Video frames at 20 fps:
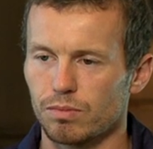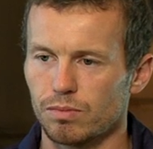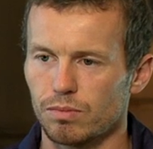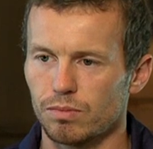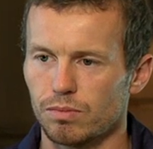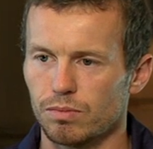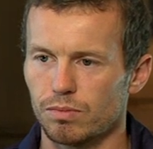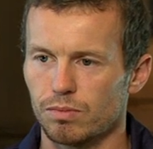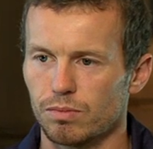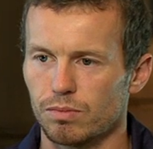
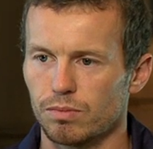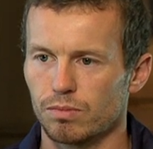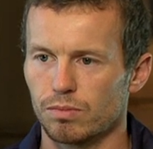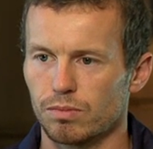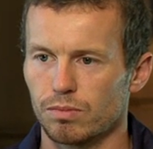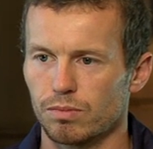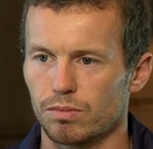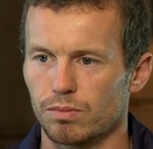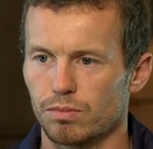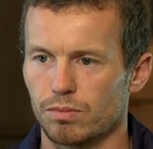um,
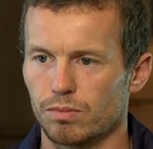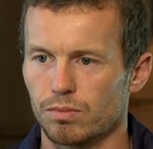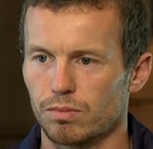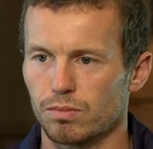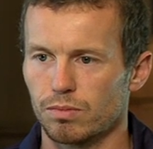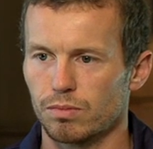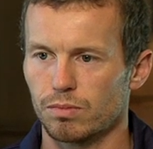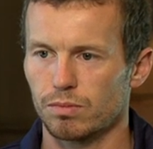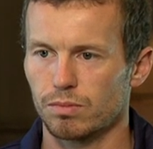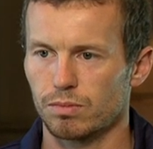in that
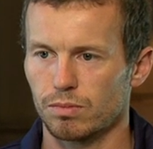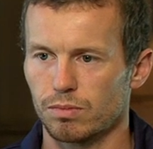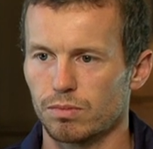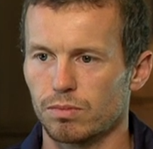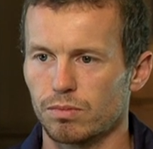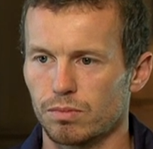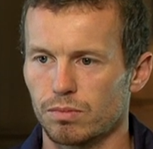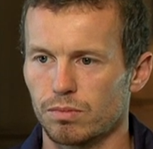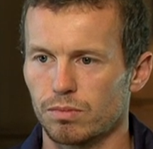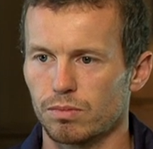match. Uh,
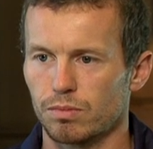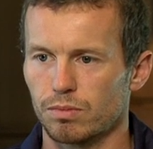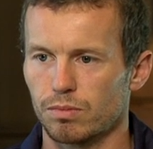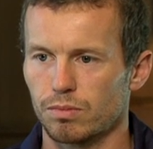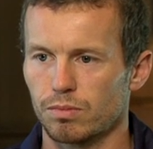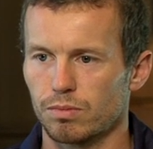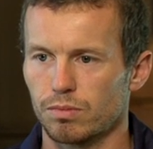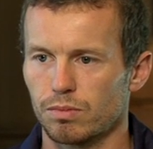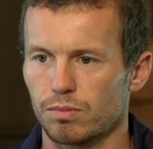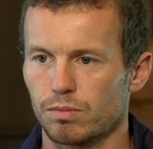fond memories
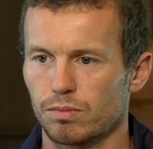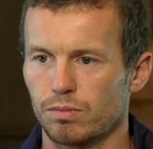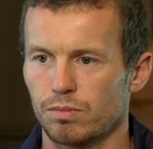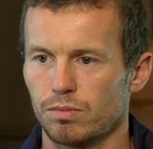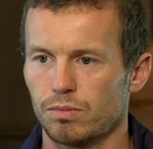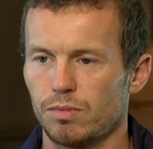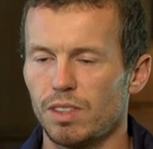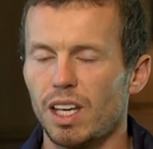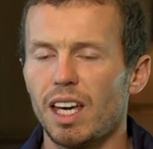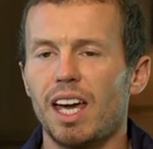for you.
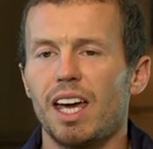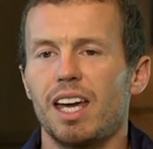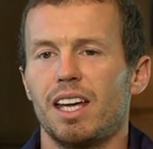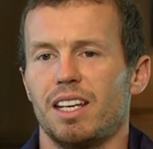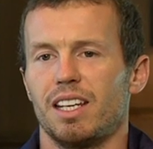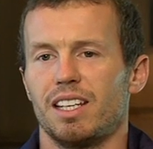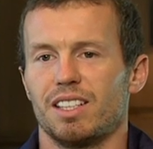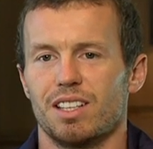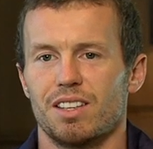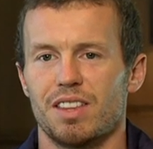Yeah,
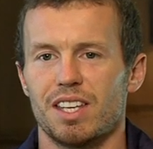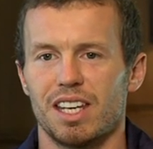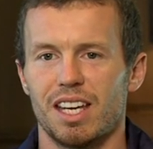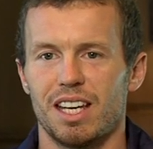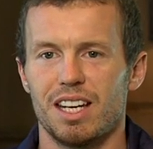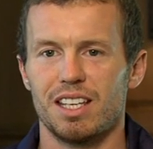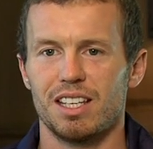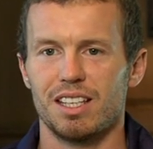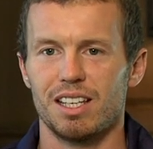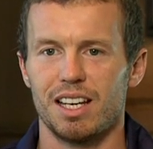it is. I think
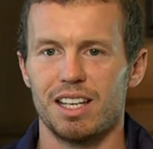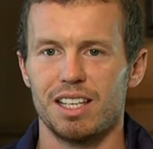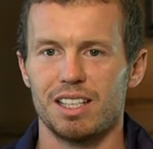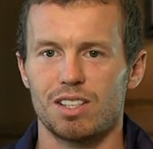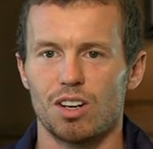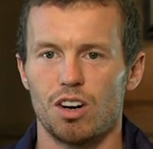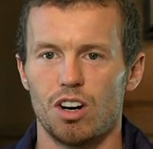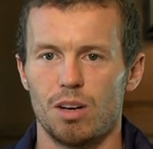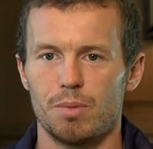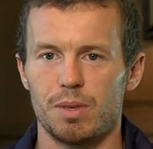any any
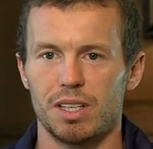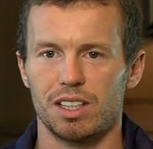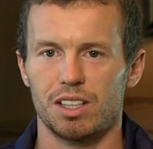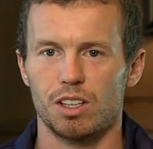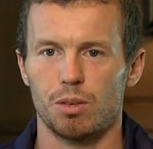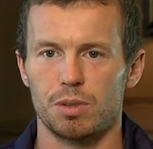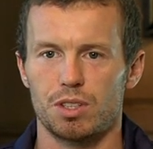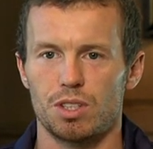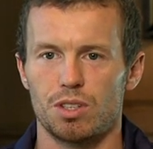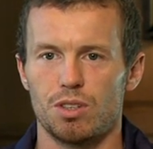time you get
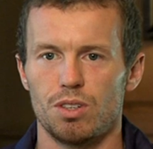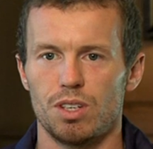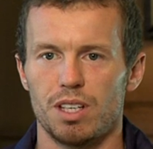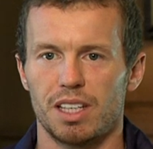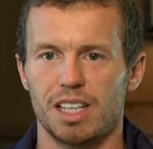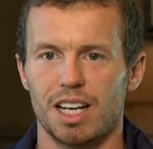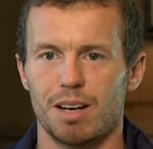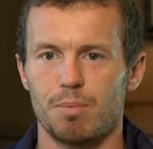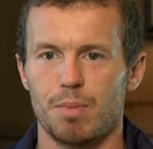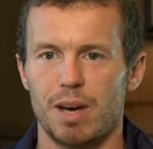the opportunity
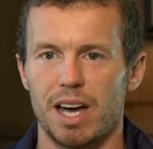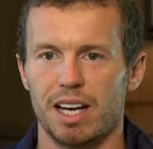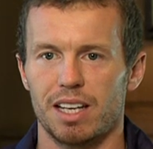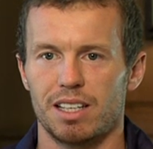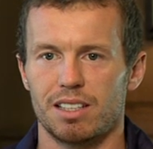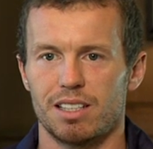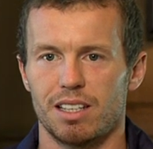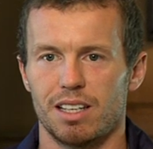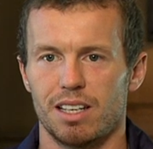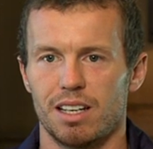to come
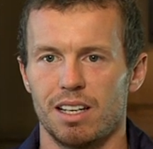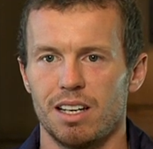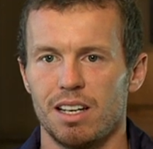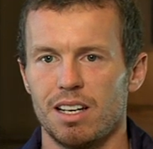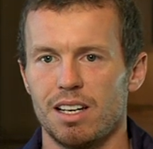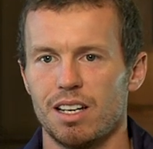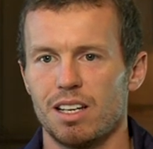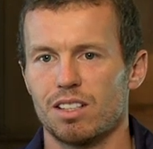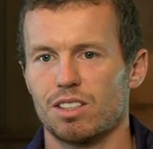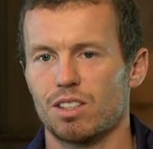back to
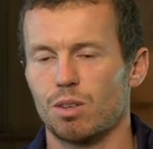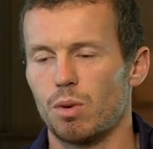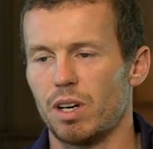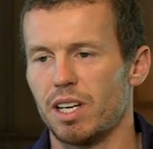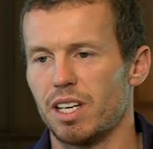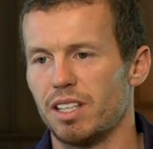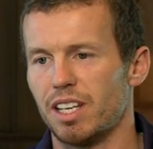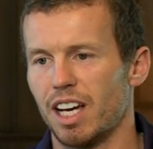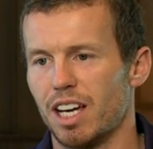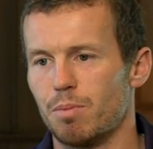to where
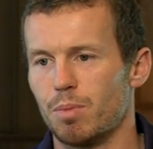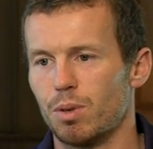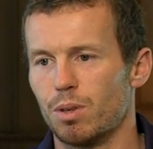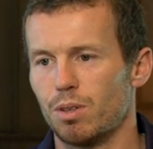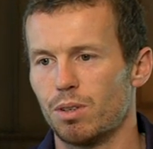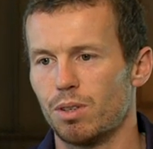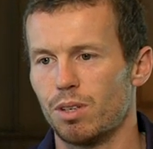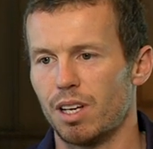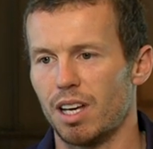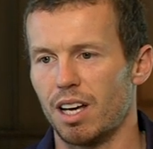you
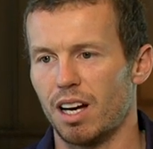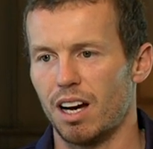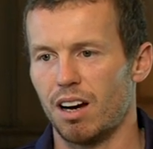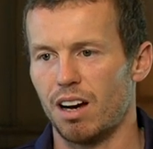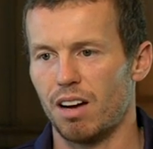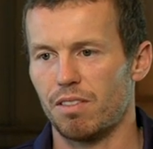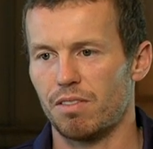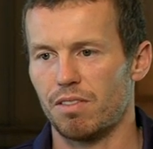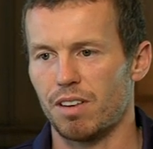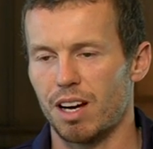debuted, eh,
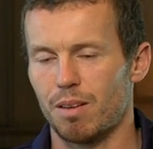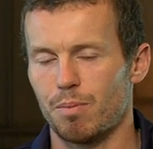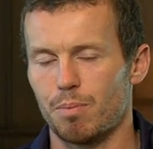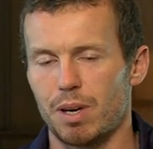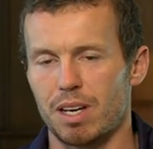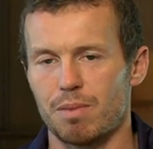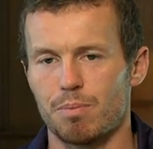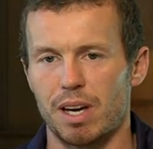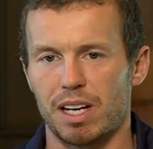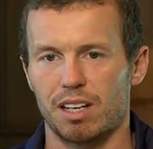I've um,
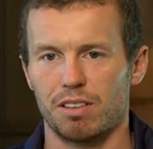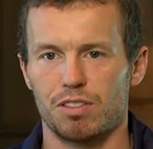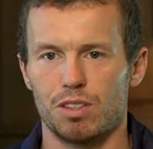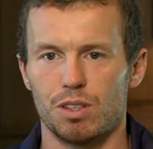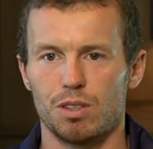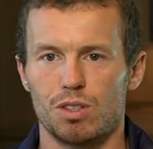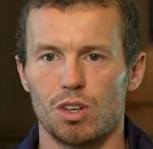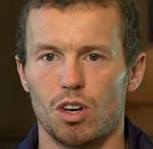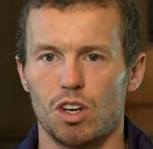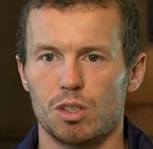been back a
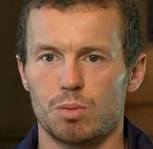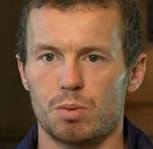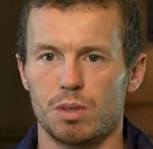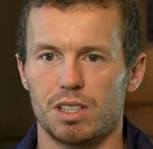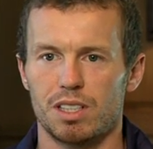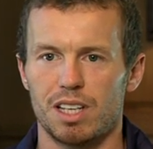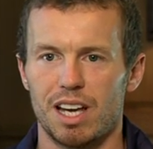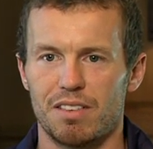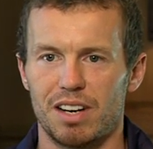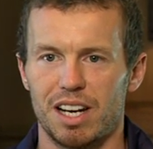few times,
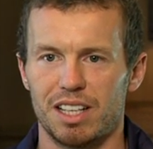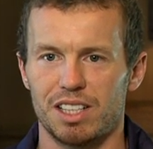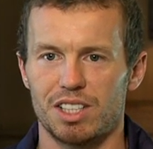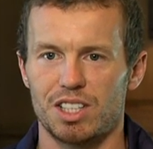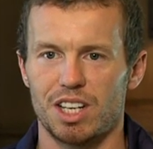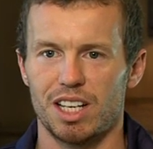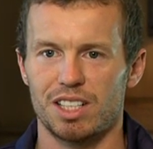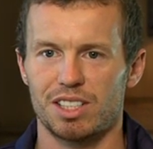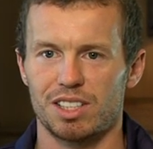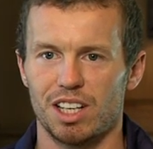but haven't had the
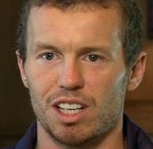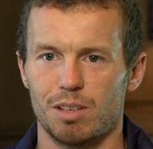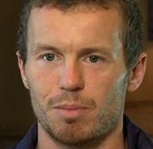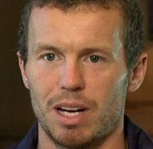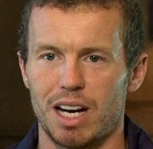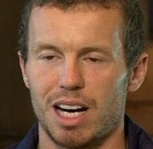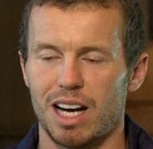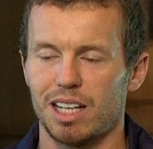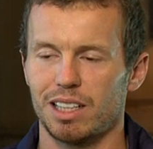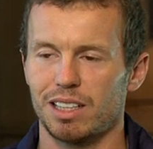chance to go to
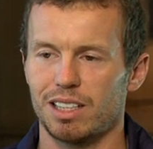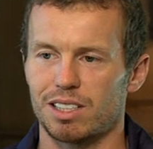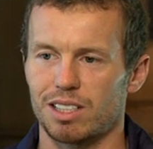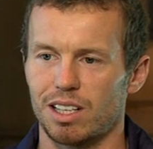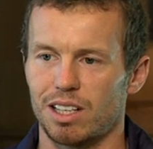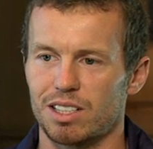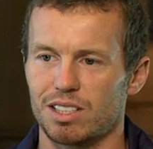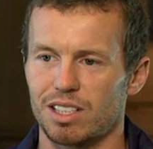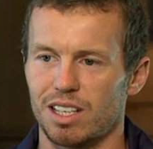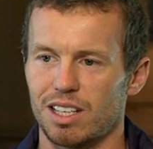Mohali,
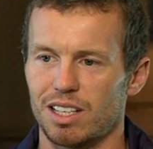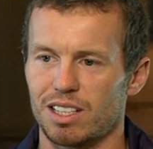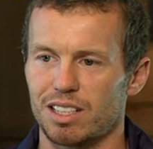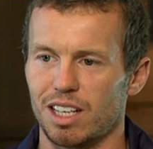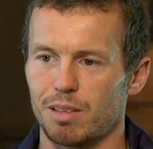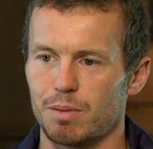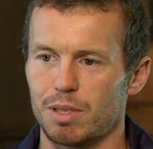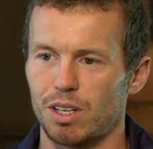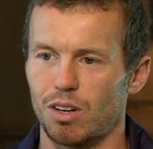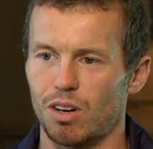so it's, it's
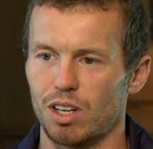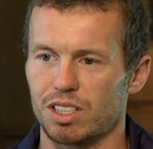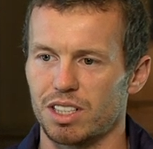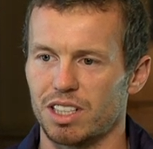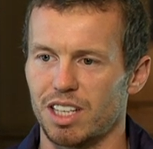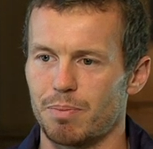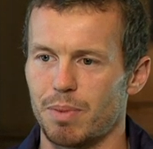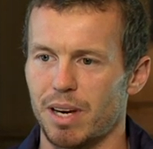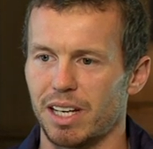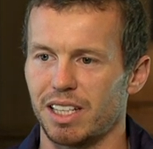going to be nice to
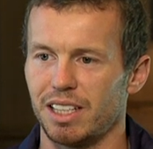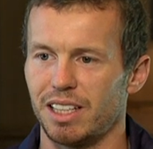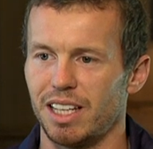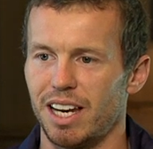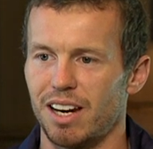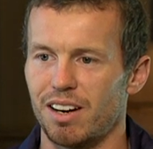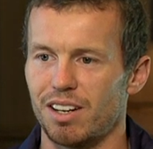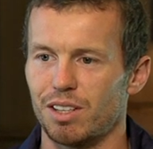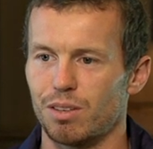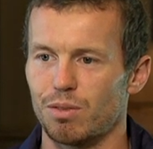get back in
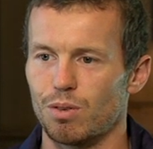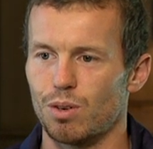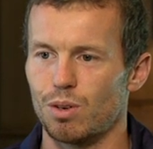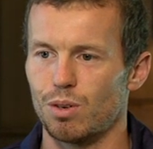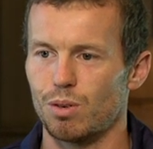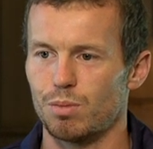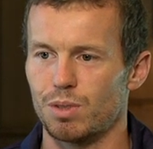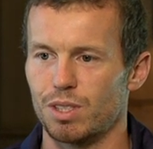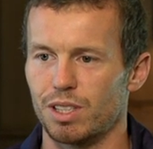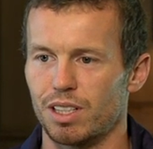there in the
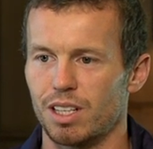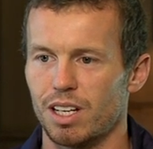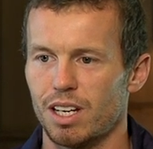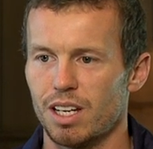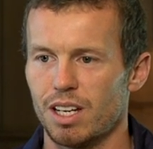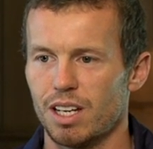rooms and